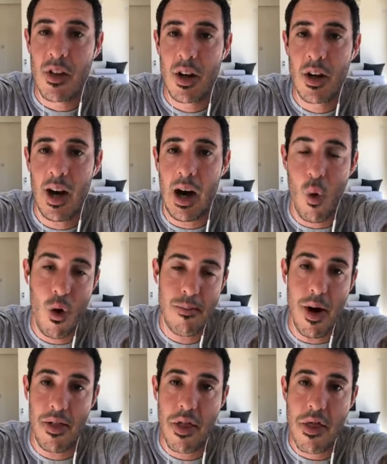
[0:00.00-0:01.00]
or a
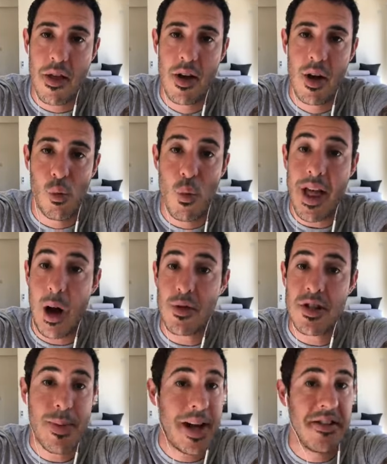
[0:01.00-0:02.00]
month without
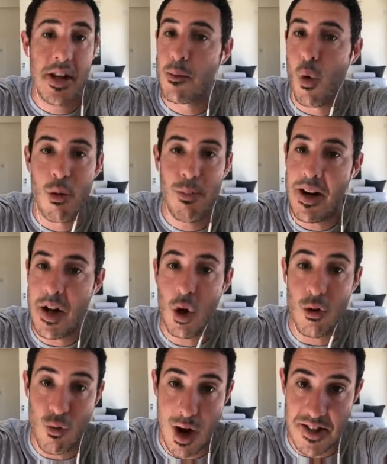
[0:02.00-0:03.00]
spending more money
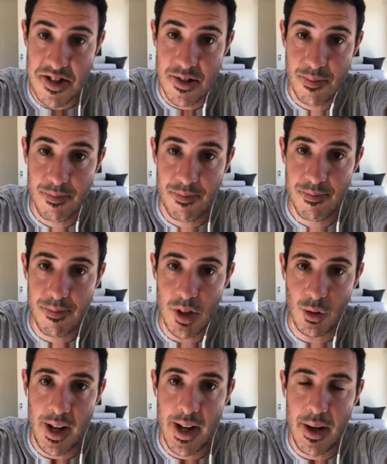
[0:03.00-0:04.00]
on rent.
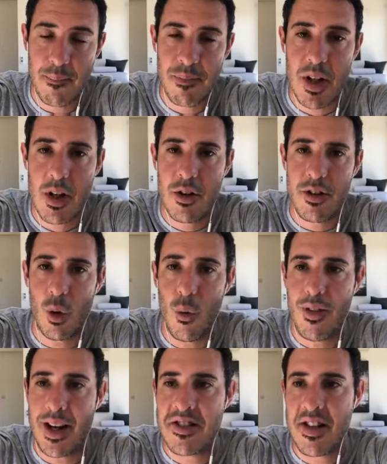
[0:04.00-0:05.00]
Okay, so
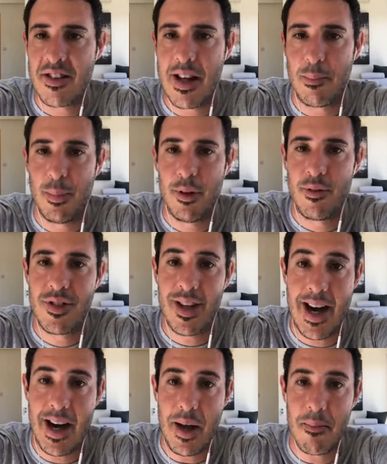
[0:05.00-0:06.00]
that's an example of
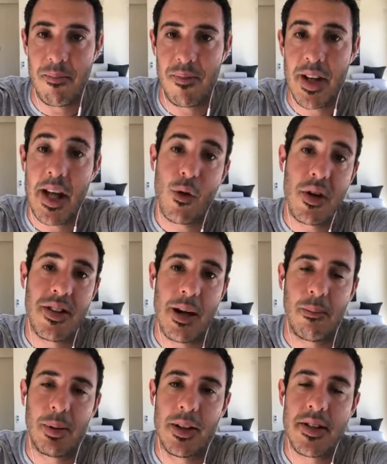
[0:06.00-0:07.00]
time. The other
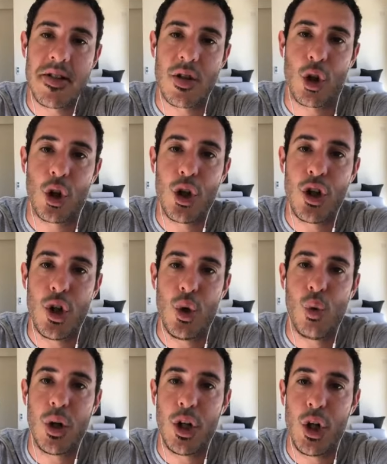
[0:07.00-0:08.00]
example is, could
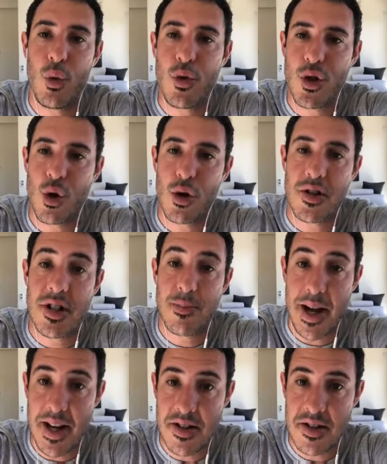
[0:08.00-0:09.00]
you use your
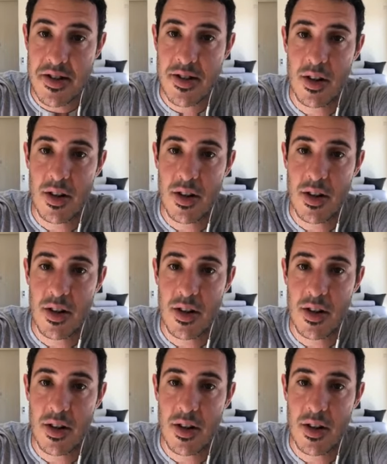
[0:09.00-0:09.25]
space